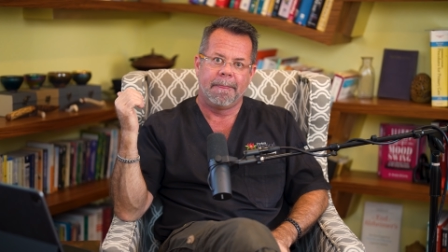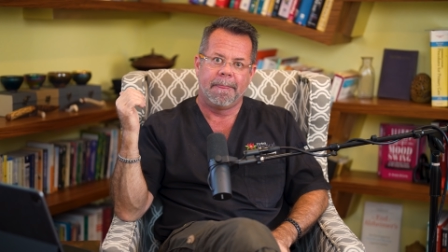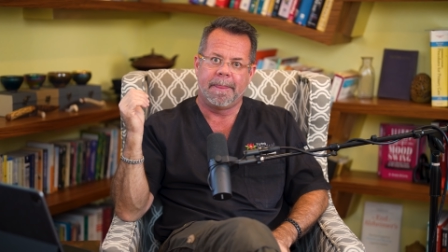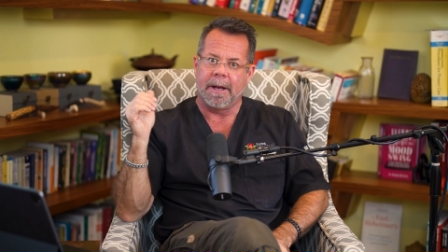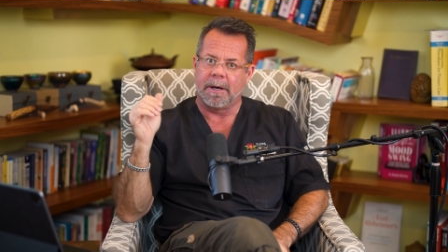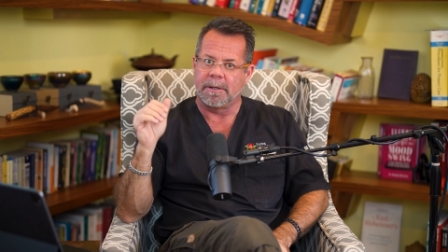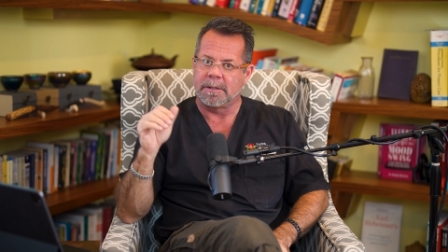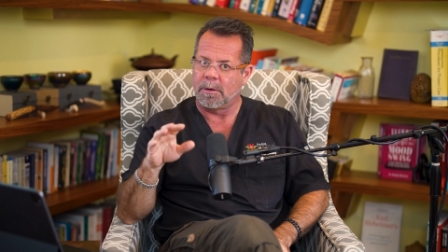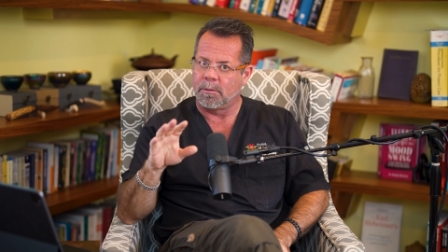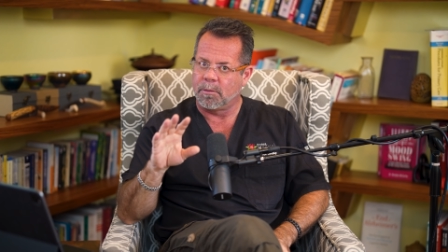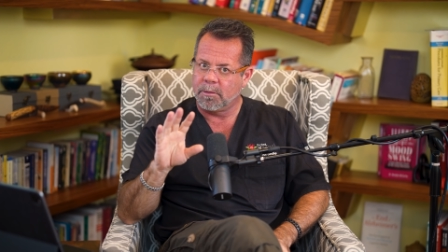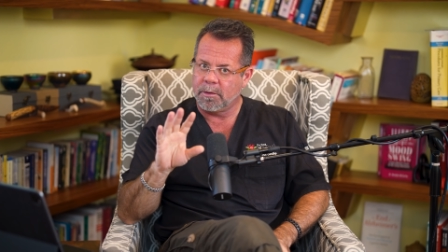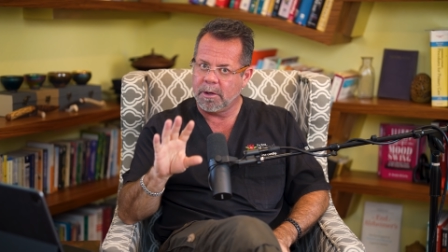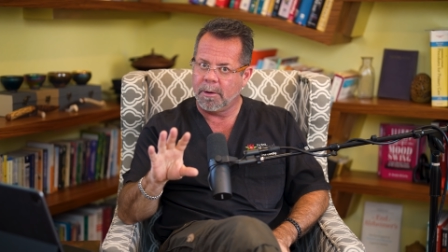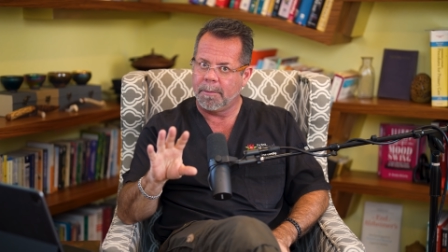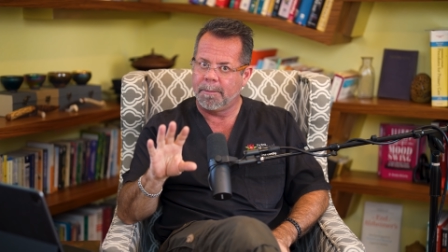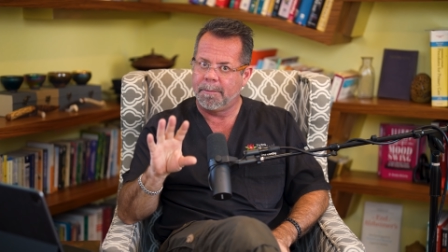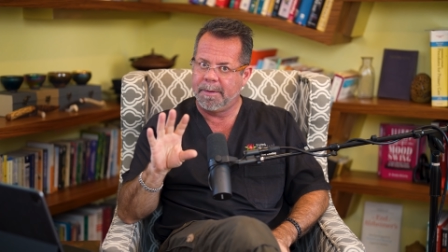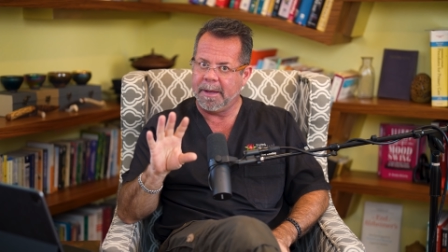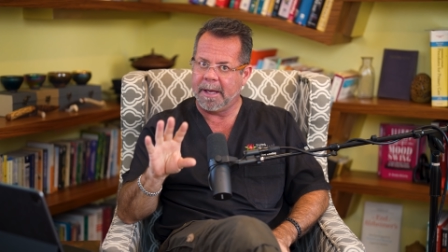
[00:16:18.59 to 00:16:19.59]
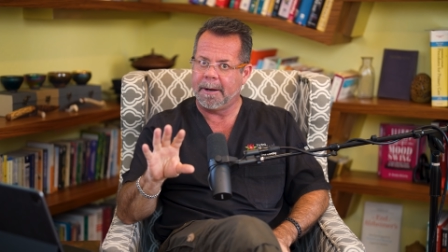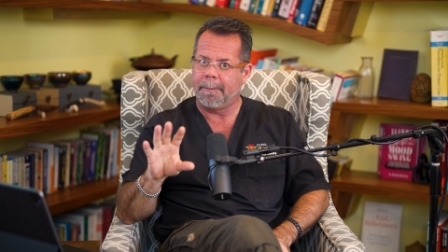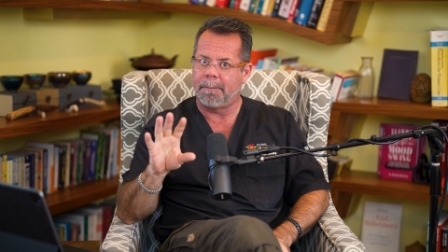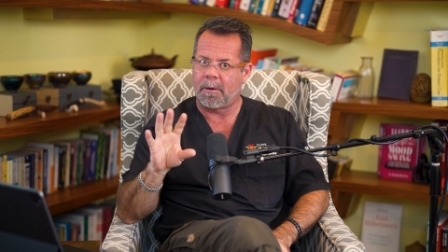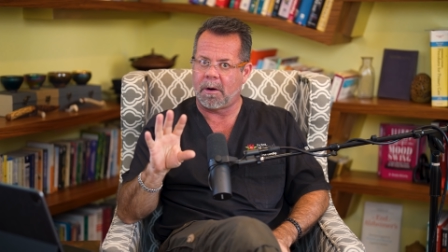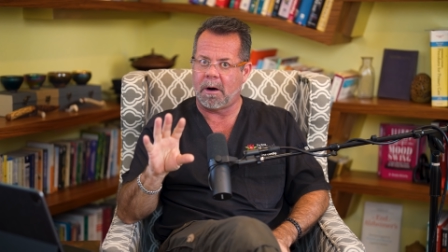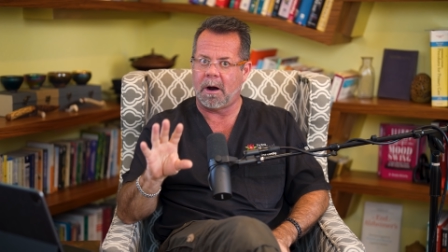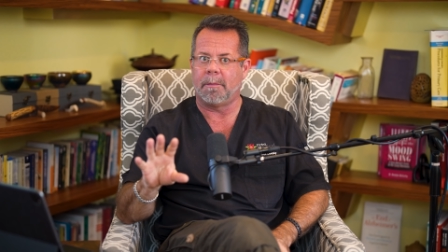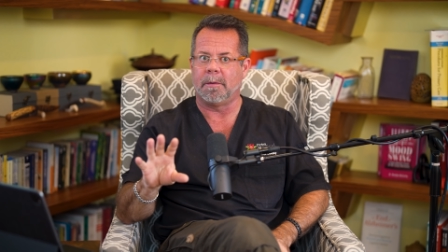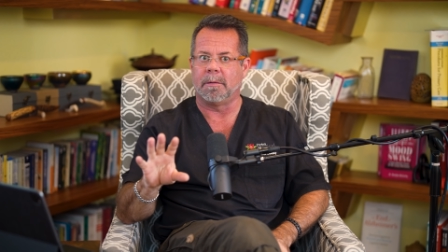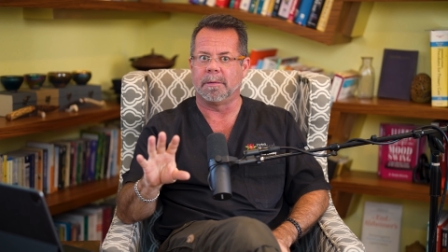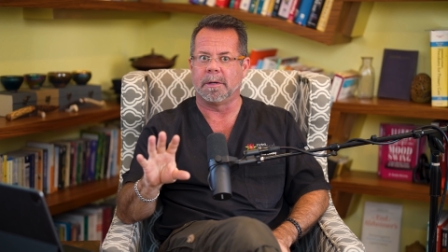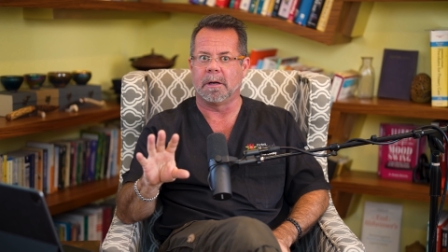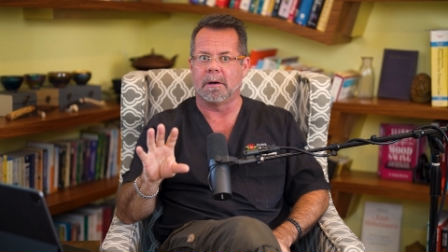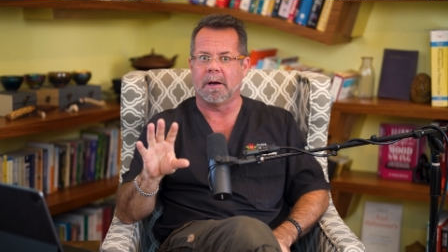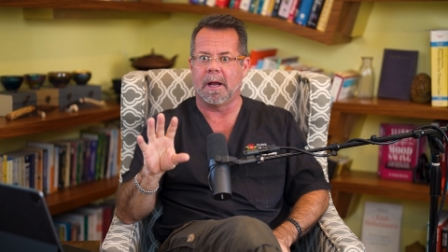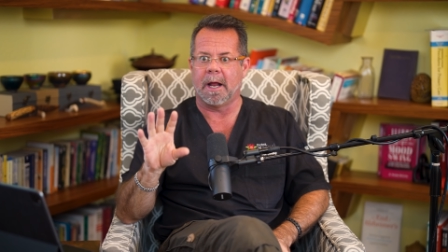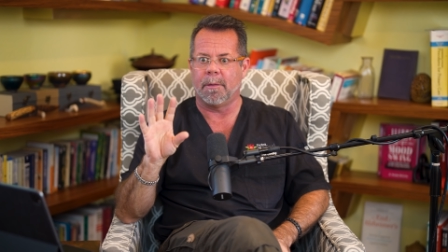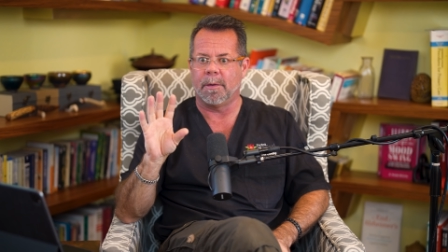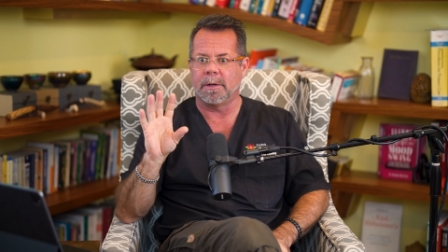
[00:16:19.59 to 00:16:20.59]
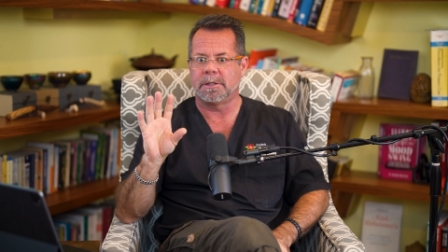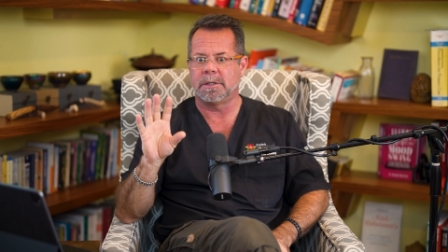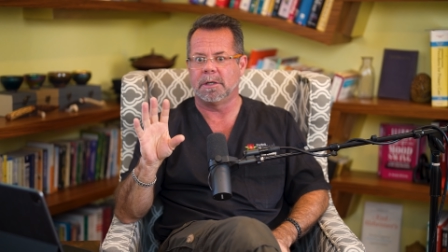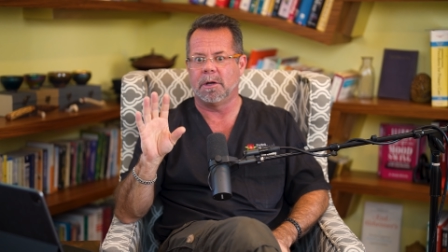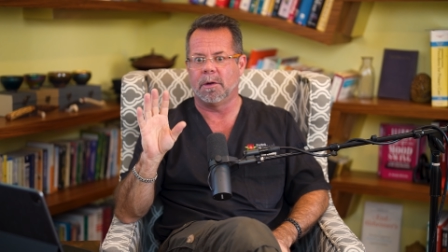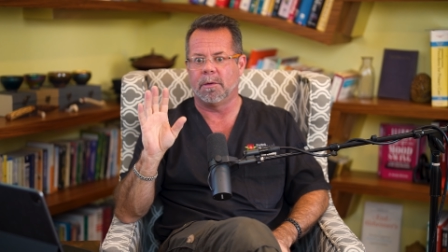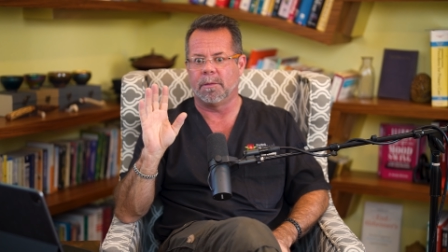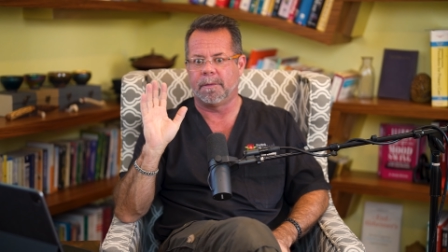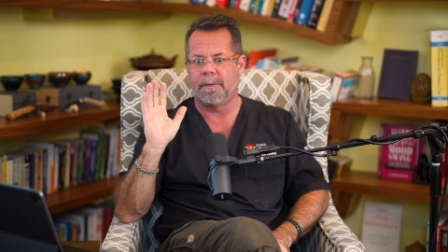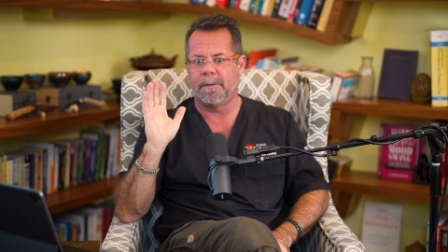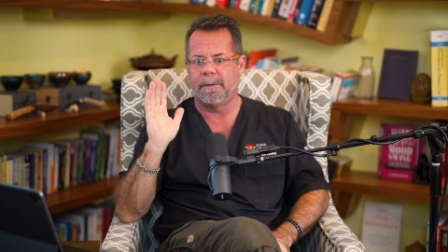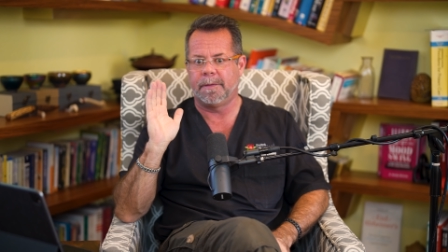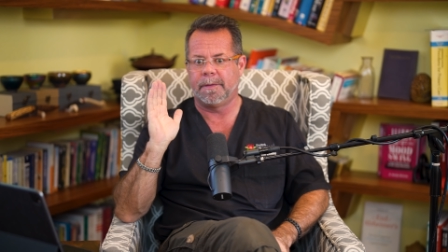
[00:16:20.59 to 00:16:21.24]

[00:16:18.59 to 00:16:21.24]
There's a real big problem here. And I want you to know